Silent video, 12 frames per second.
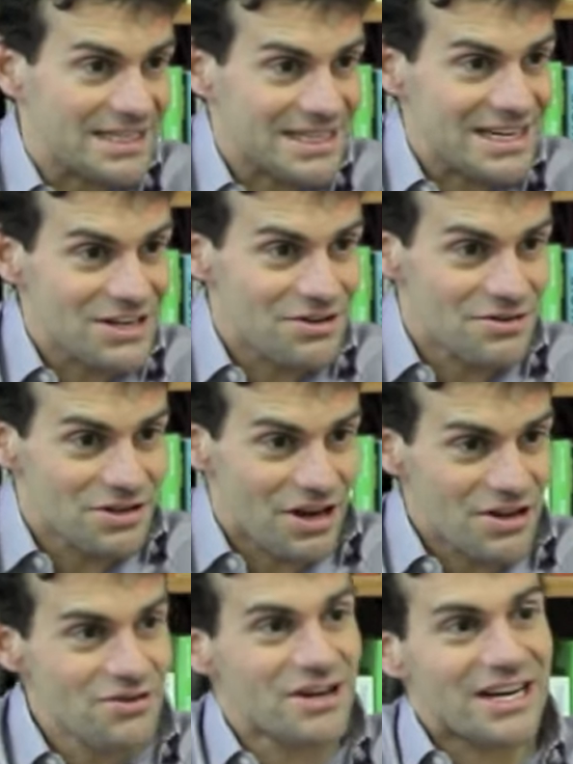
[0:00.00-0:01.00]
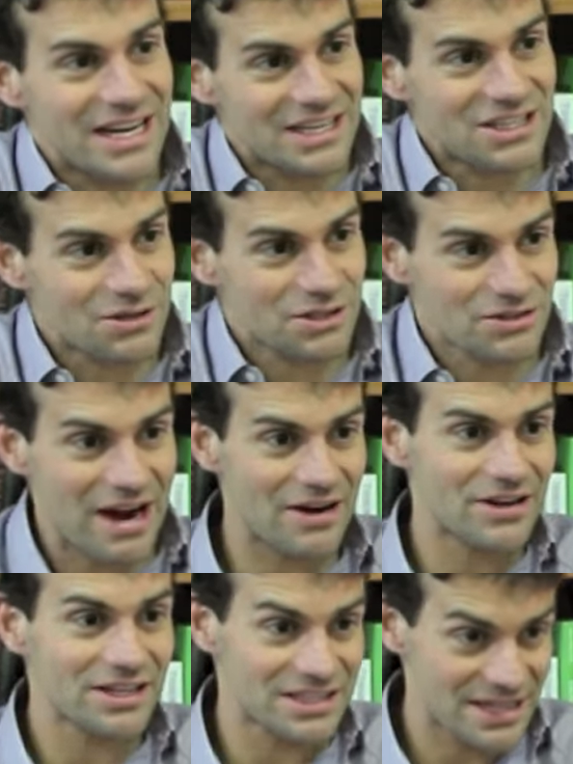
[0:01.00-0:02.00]
as in you know, you connect to your
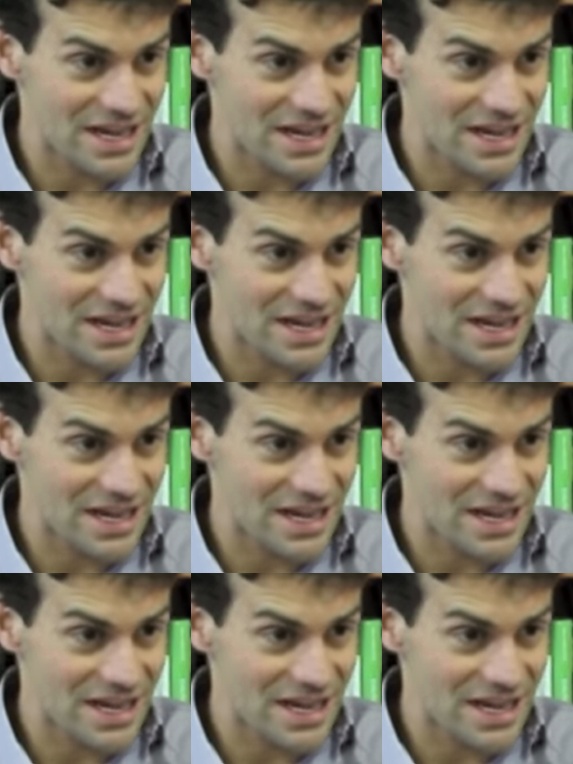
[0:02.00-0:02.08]
surroundings.